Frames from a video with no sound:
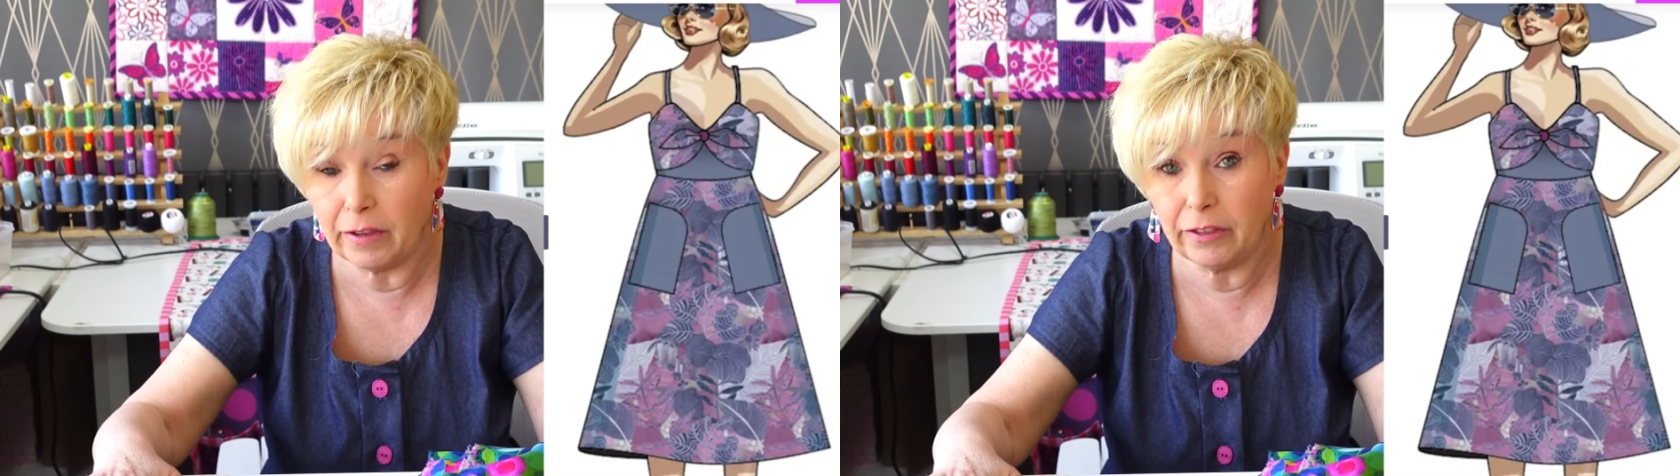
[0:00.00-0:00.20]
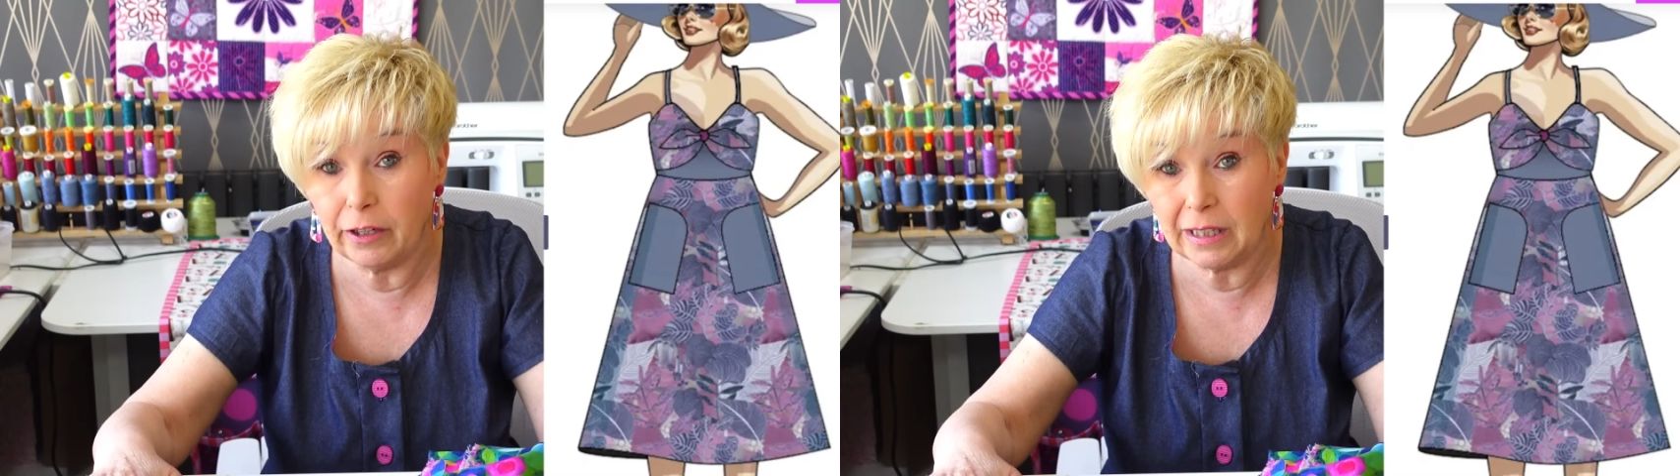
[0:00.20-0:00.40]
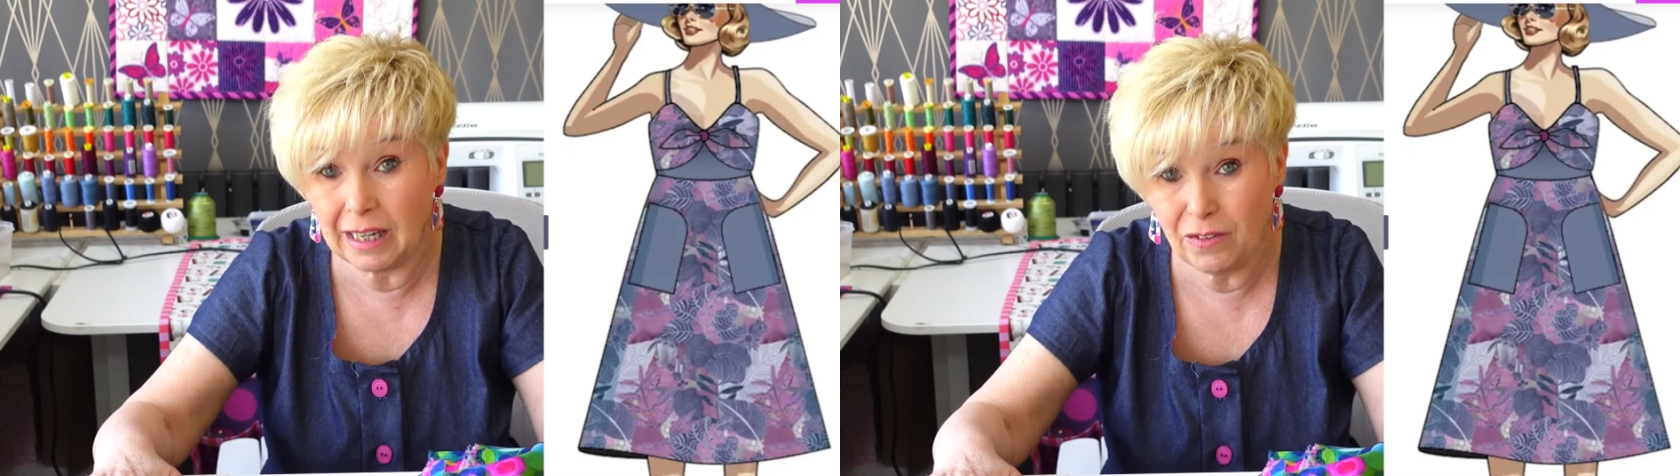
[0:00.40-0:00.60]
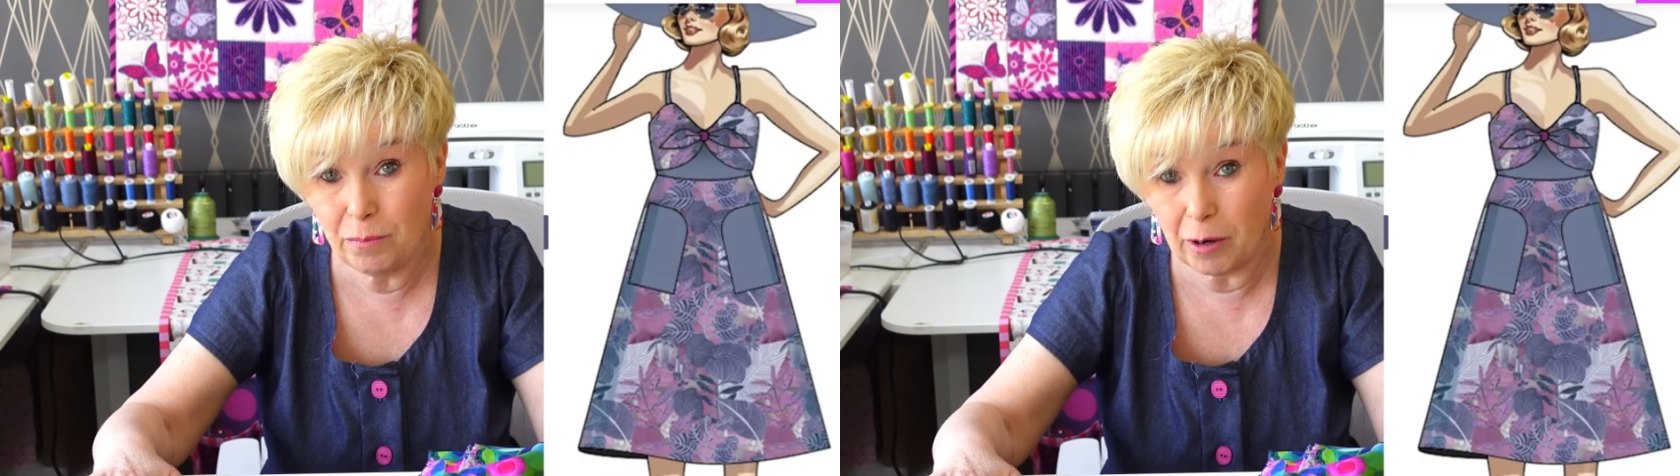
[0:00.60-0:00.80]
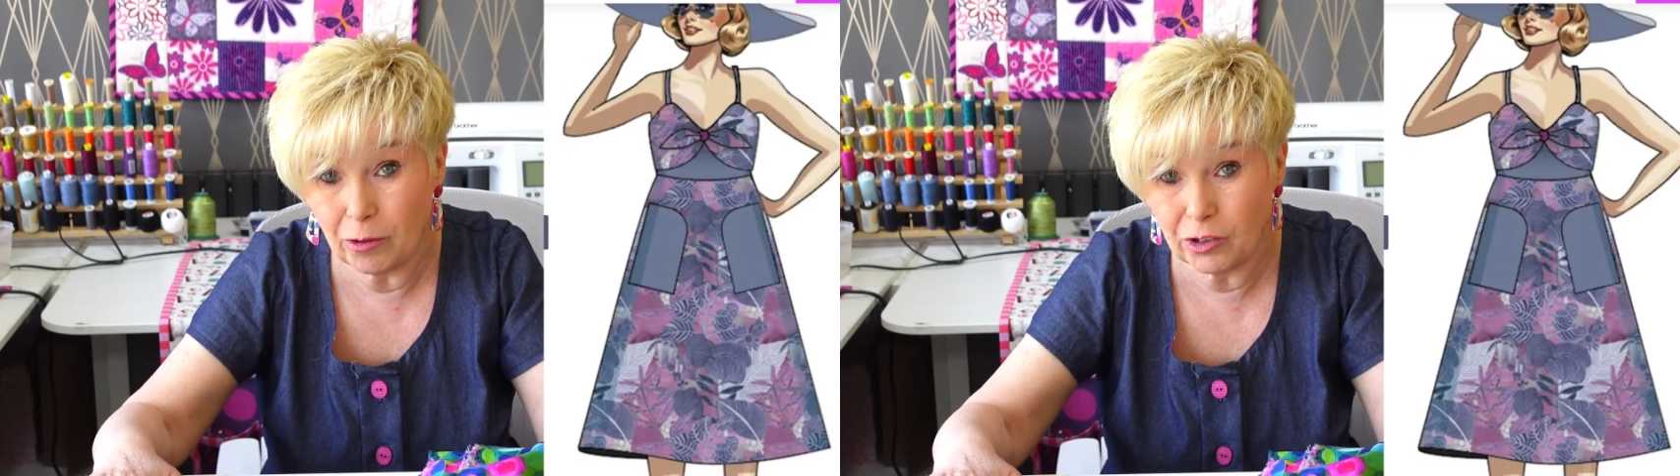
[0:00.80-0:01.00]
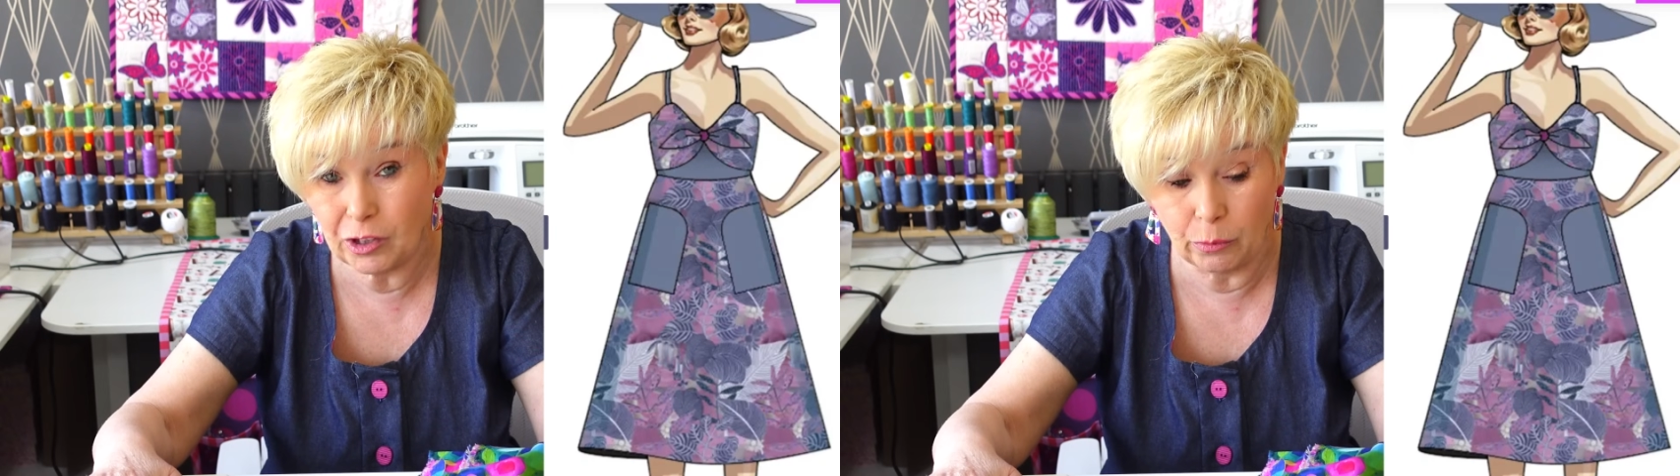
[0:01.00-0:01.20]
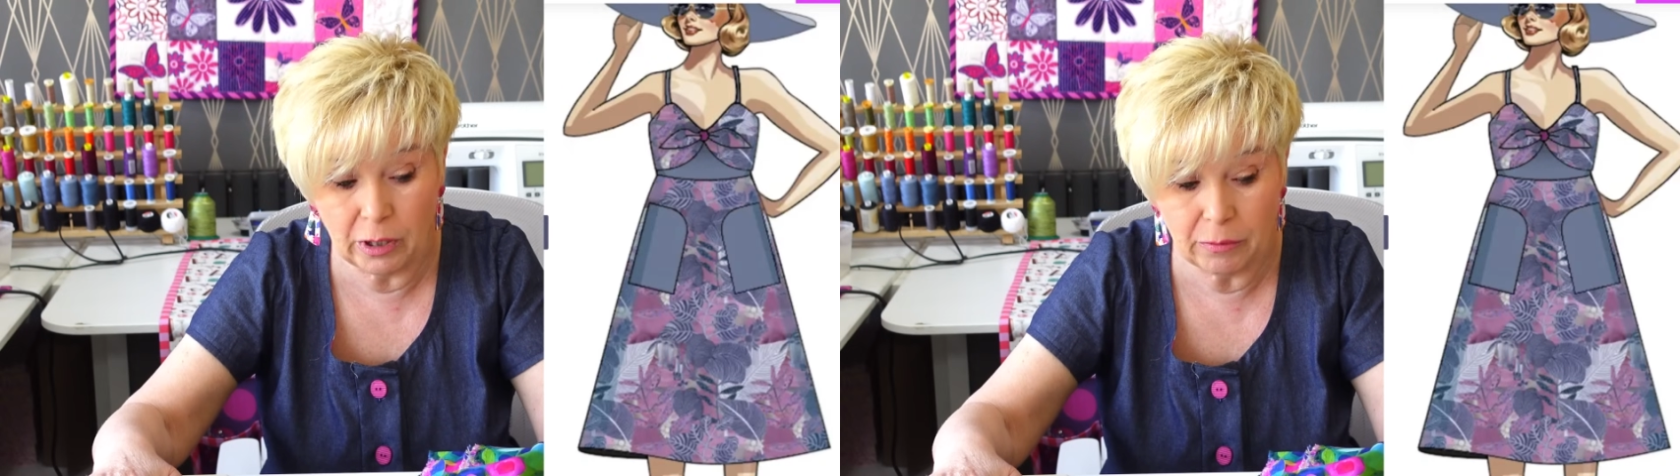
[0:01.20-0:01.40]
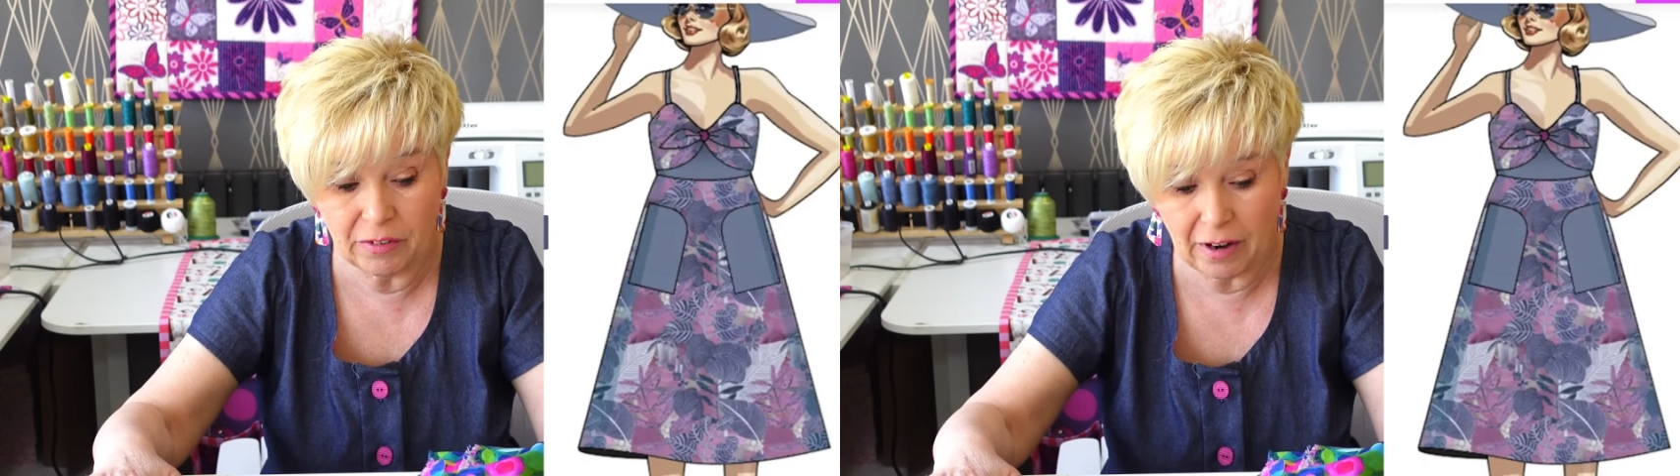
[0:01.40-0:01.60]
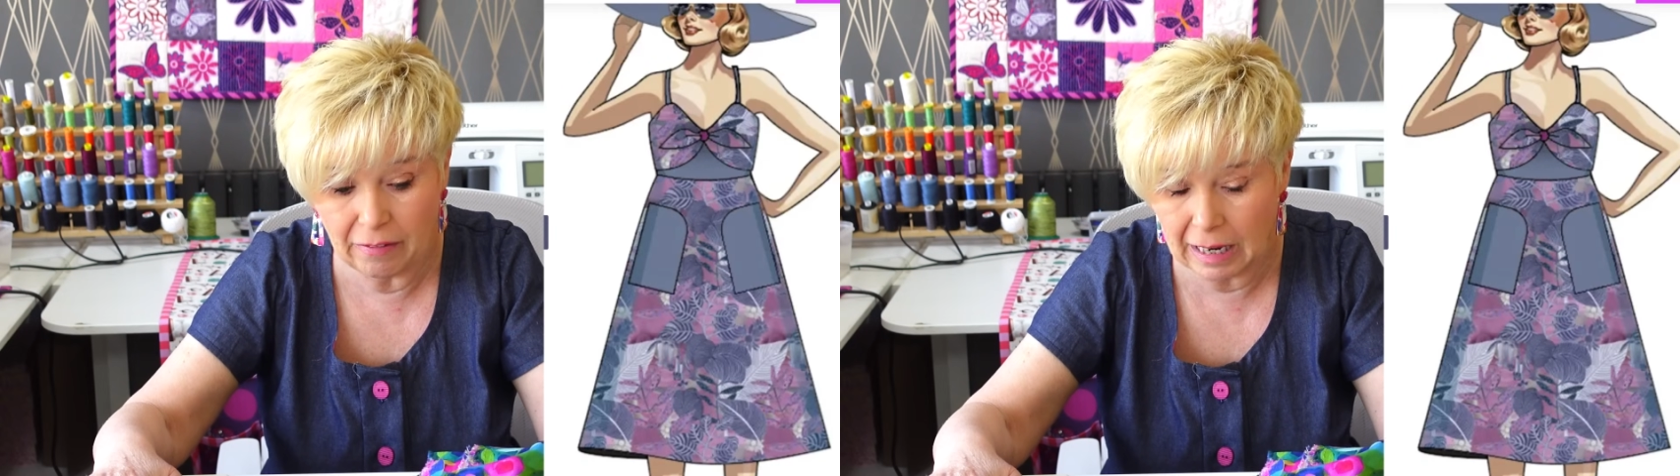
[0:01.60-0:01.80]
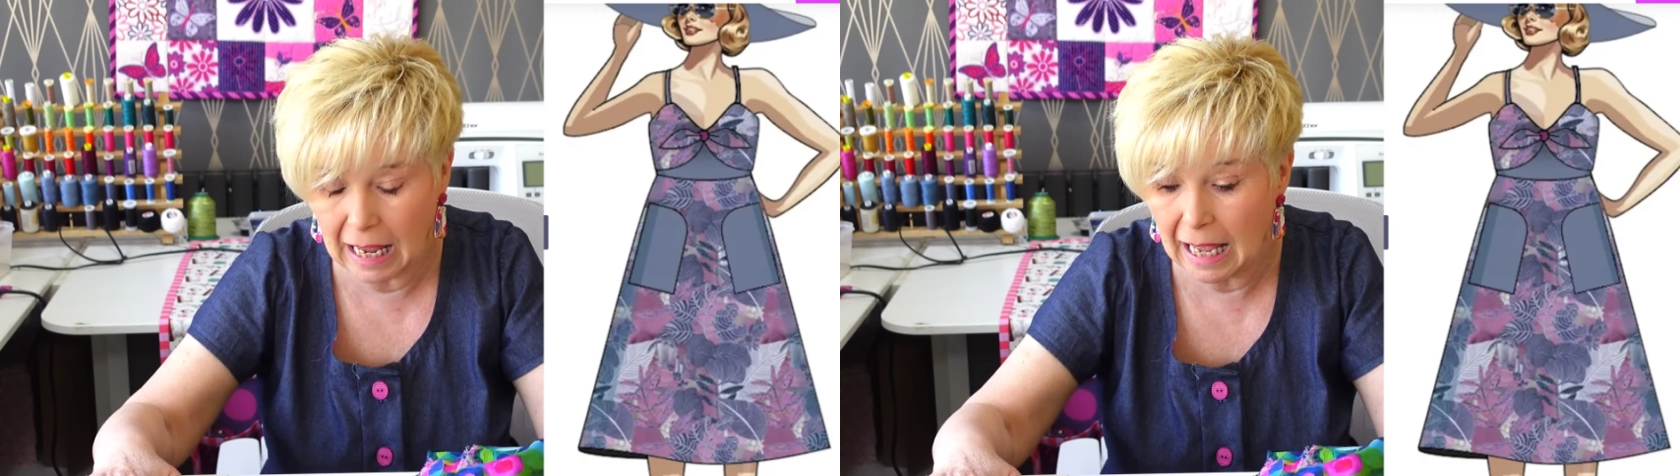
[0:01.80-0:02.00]
the gift box that we were
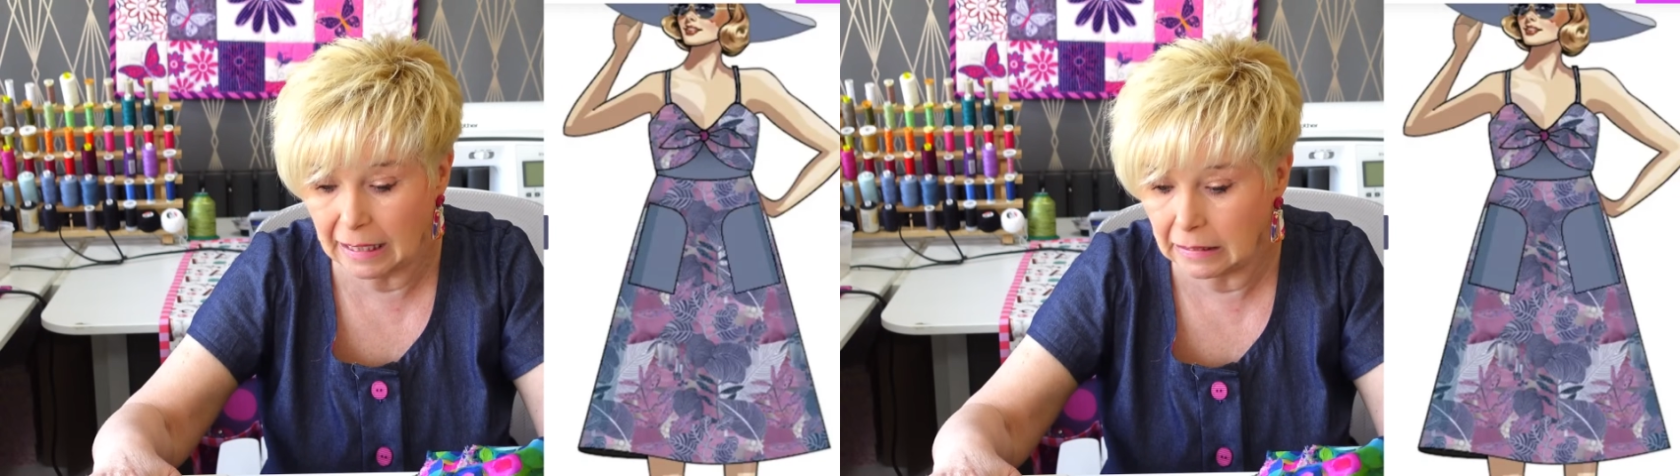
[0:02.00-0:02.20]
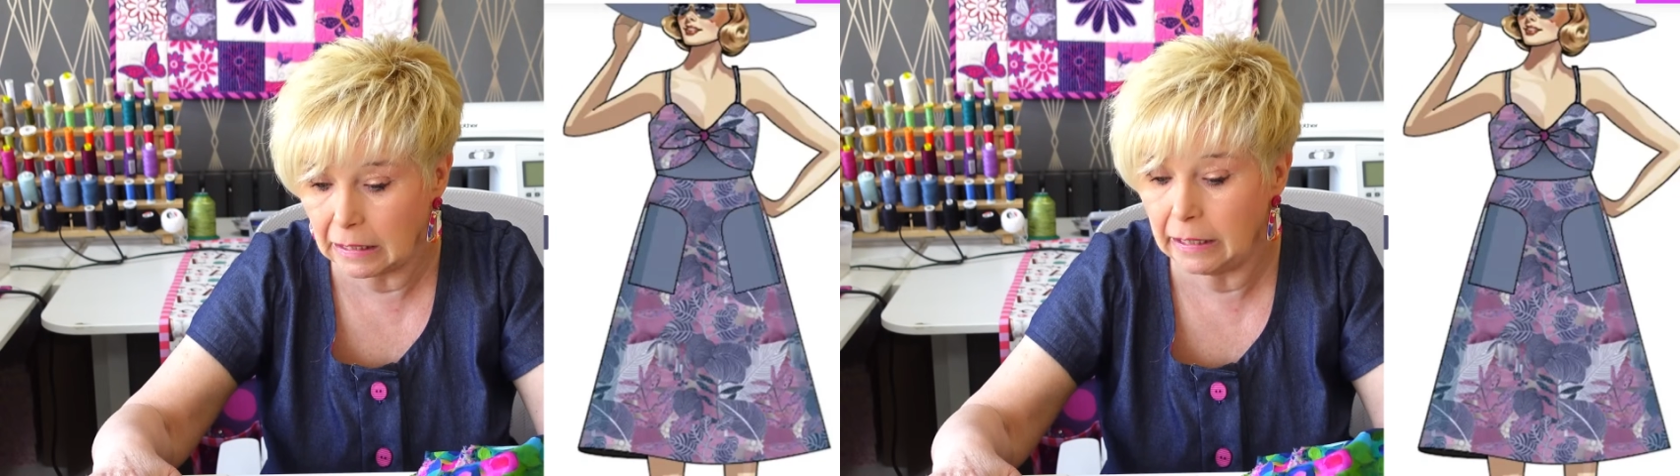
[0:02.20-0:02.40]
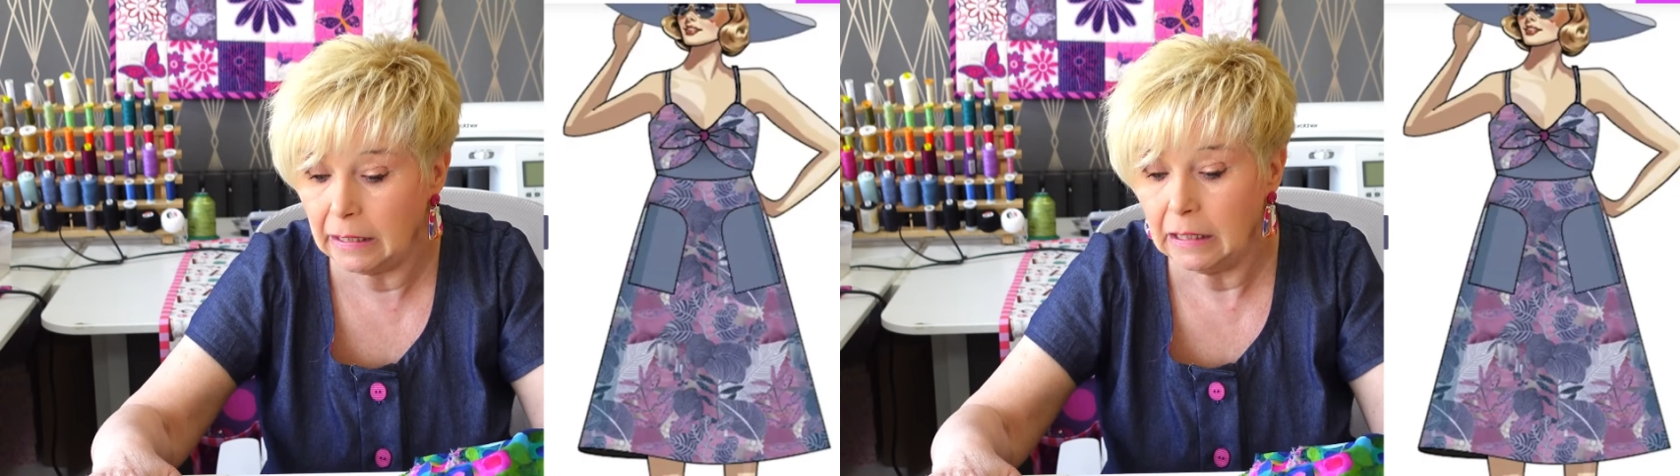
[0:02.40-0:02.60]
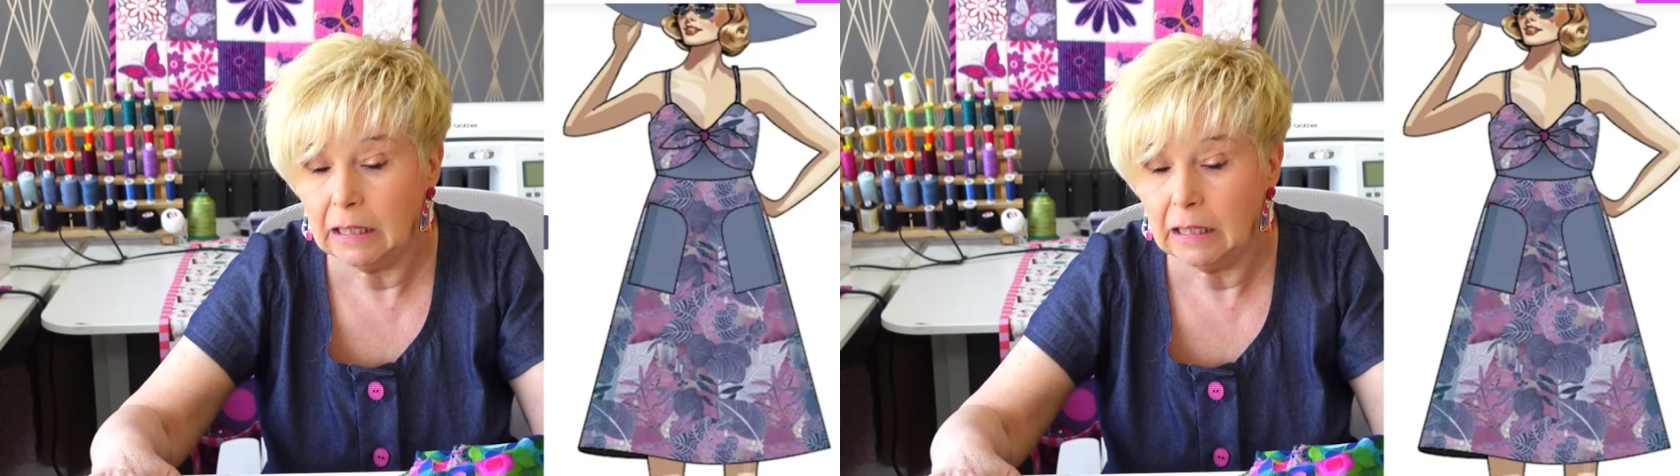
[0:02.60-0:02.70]
very kindly